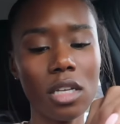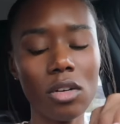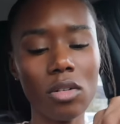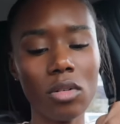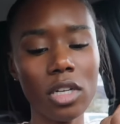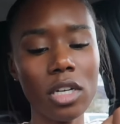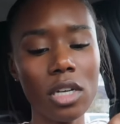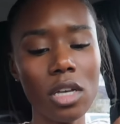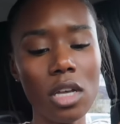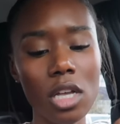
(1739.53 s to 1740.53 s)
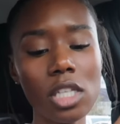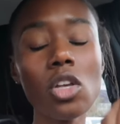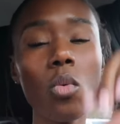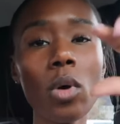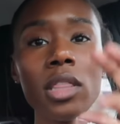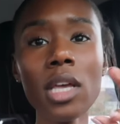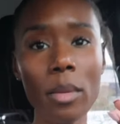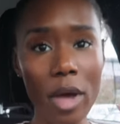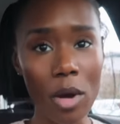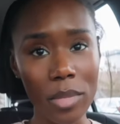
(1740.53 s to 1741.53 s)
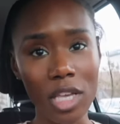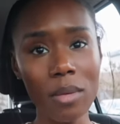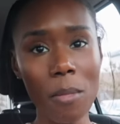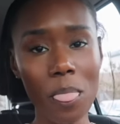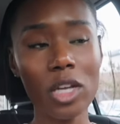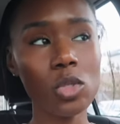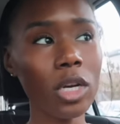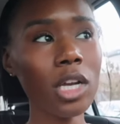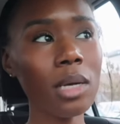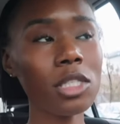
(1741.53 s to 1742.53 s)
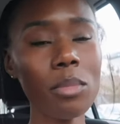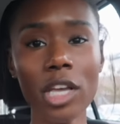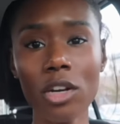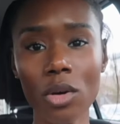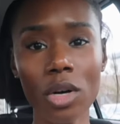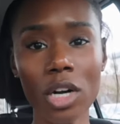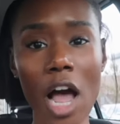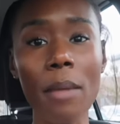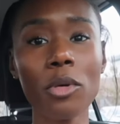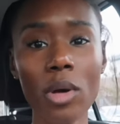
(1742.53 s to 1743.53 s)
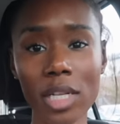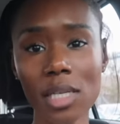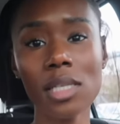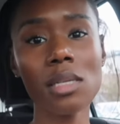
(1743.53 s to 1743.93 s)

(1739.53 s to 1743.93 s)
Hold on. So one thing about me is when it comes to Pandora, I'm quick to get